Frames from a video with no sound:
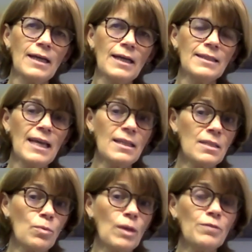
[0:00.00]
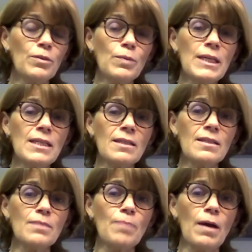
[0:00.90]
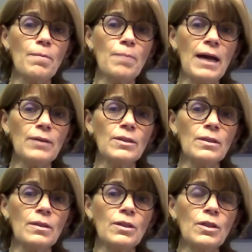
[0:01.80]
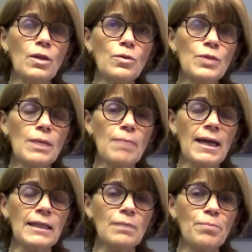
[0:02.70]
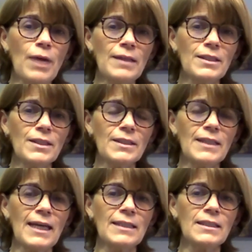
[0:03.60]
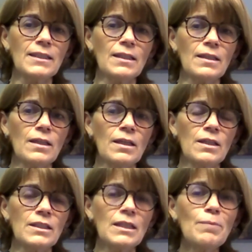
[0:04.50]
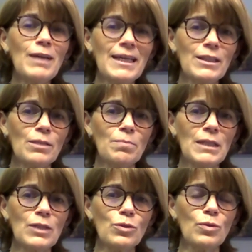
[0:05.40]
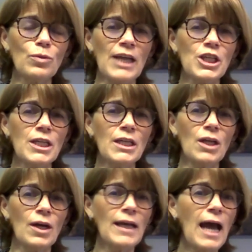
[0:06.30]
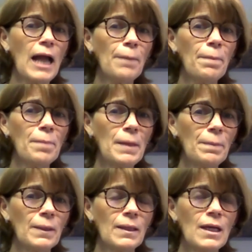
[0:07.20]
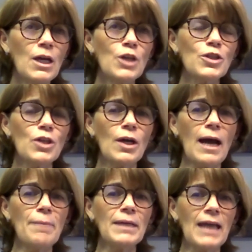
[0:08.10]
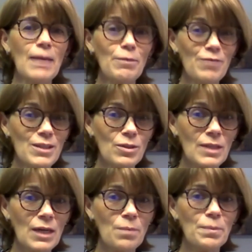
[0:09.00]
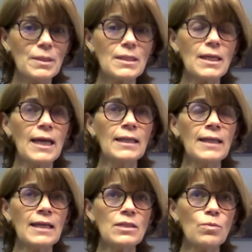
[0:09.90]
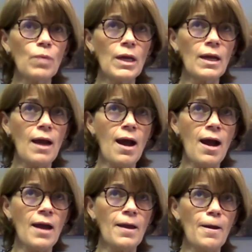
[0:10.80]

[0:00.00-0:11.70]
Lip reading: That's one of the reasons about the, losing my little brother that stimulated me to actually go and help people. So I became a physiotherapist, and that's where I